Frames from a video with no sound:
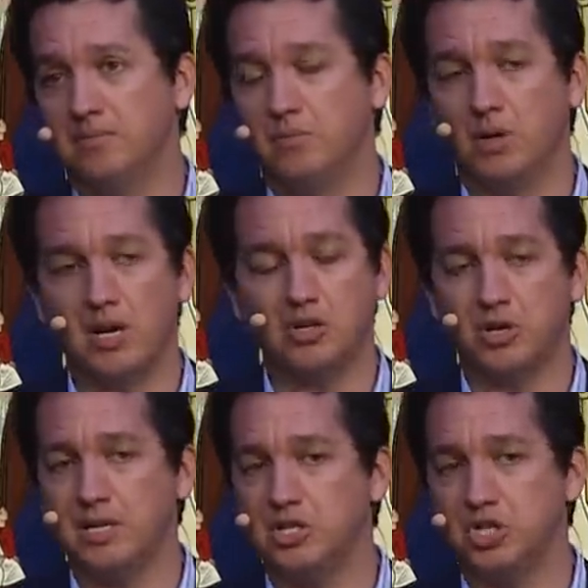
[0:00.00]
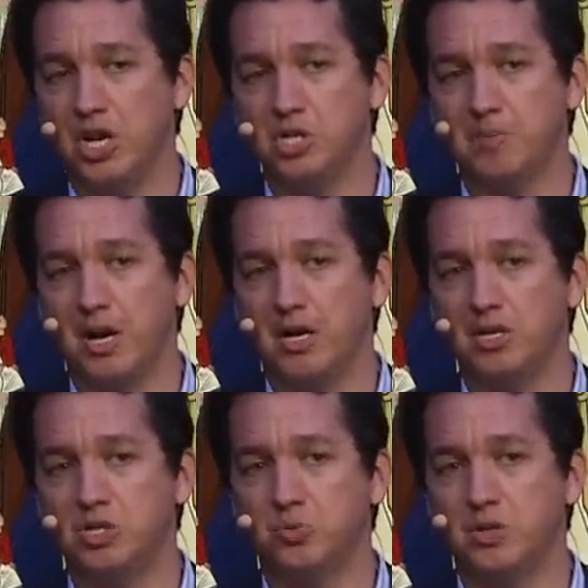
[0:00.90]
We're not trying to change
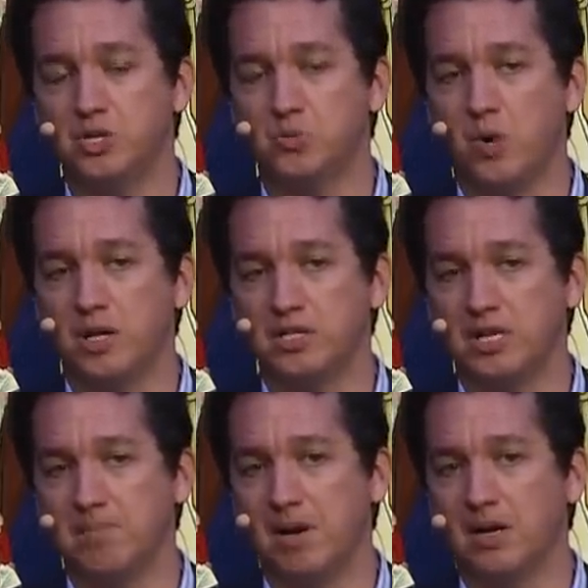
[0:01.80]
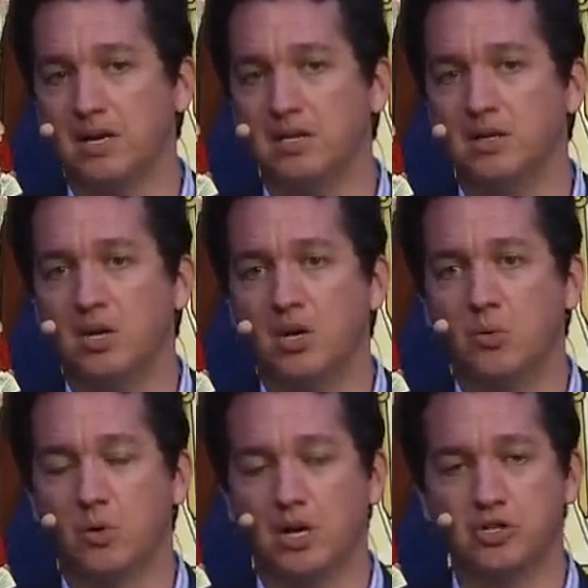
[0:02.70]
marriage. We just want to get married.
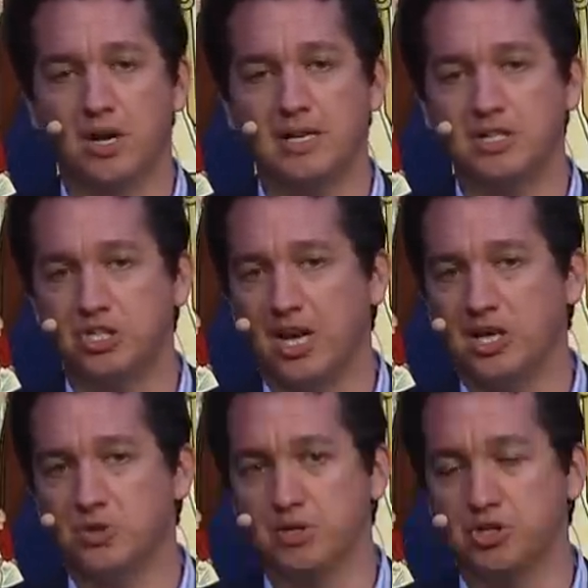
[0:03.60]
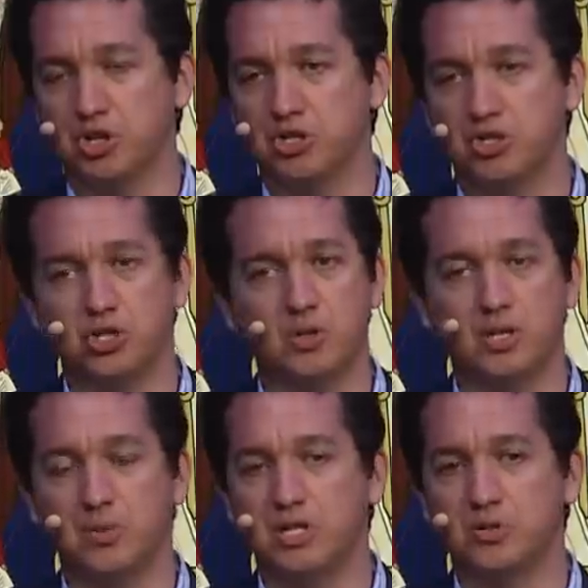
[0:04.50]
We're not trying to change what the church is
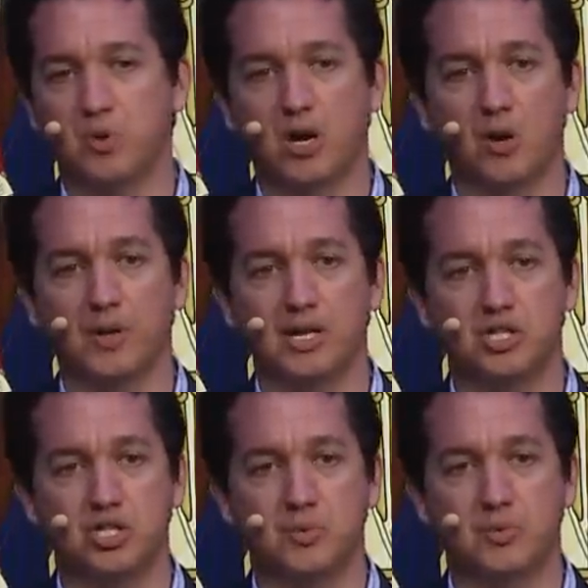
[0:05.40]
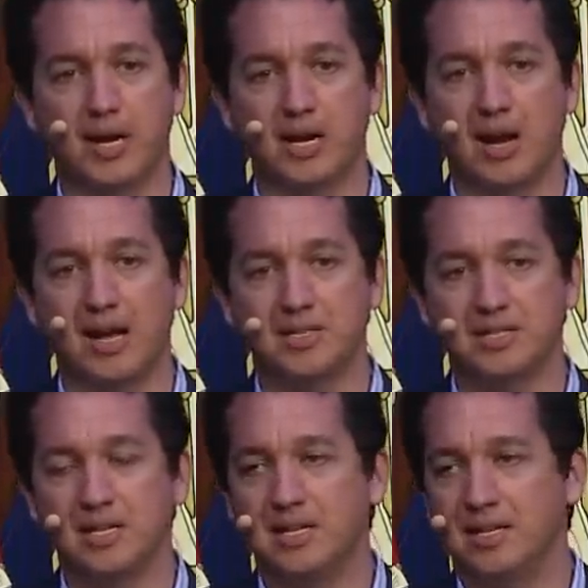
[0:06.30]
doing. We just want our relationships
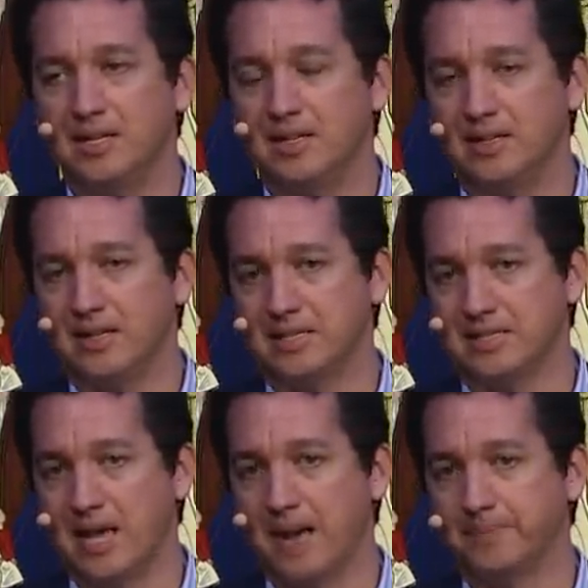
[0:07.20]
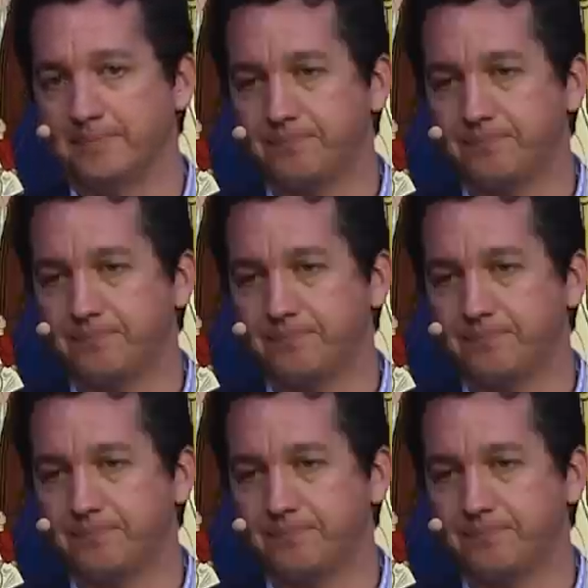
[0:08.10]
recognized. That's that.